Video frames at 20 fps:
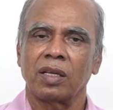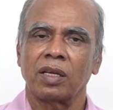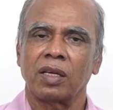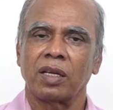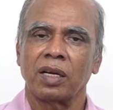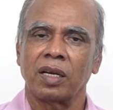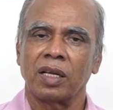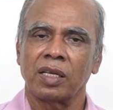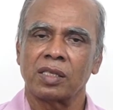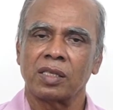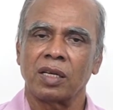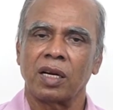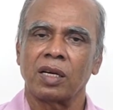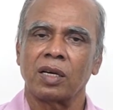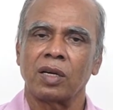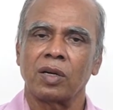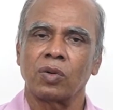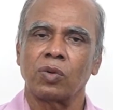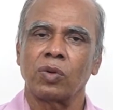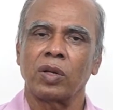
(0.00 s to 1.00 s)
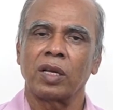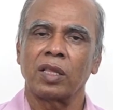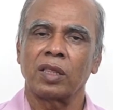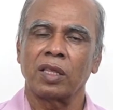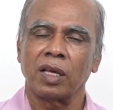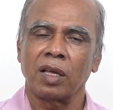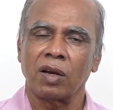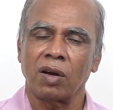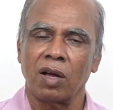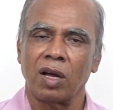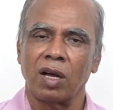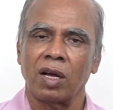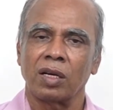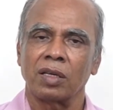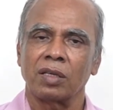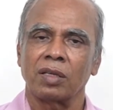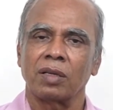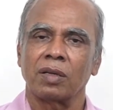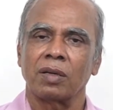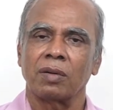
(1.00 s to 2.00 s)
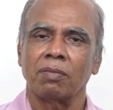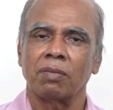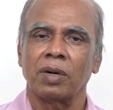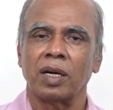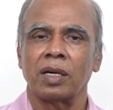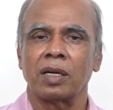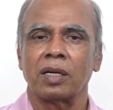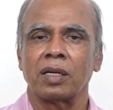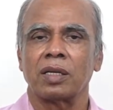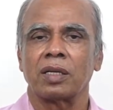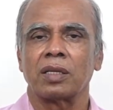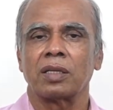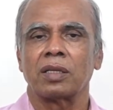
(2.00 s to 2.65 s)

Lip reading: he does not do anything wrong, but